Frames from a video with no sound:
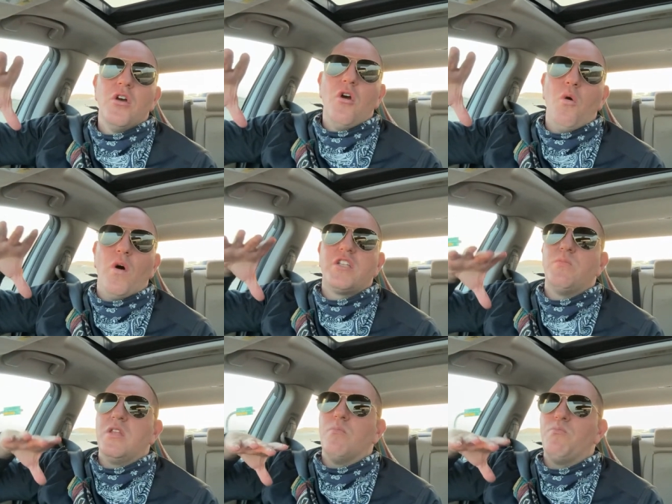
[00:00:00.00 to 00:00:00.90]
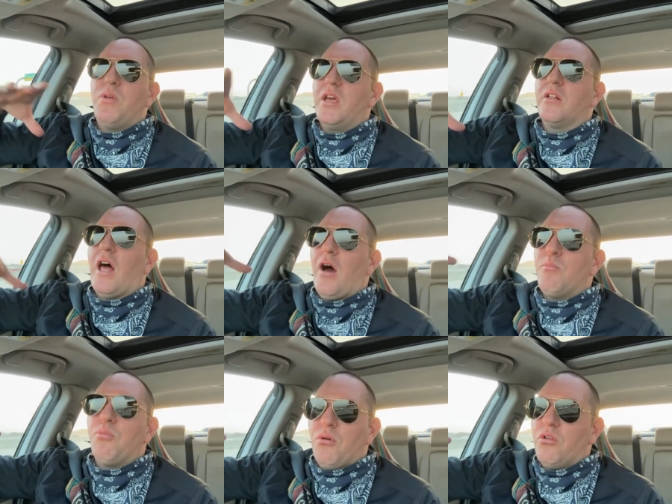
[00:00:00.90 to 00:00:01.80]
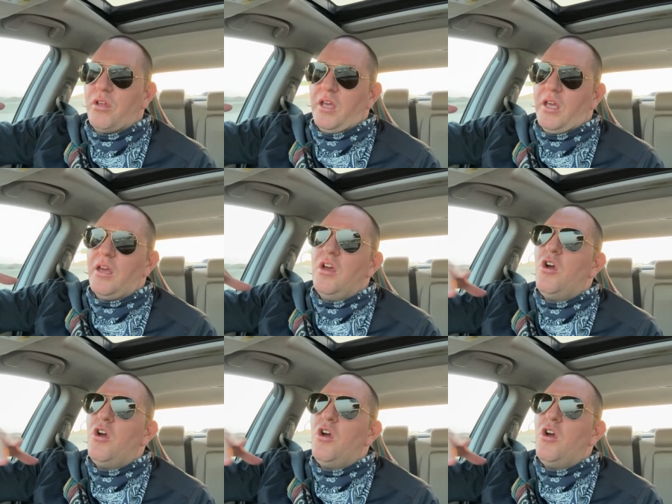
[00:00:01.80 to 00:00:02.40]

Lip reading: who wants to be the big, loud bully,